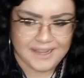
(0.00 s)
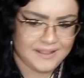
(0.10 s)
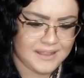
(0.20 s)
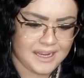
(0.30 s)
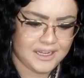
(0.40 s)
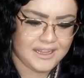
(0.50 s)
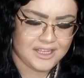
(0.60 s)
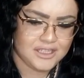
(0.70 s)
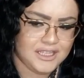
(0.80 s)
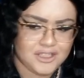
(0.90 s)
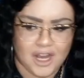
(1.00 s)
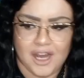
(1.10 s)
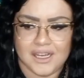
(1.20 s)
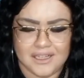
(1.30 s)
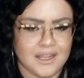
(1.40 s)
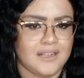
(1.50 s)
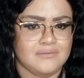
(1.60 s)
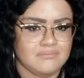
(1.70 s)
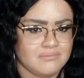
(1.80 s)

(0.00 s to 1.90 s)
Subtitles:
that they could allegedly talk a lot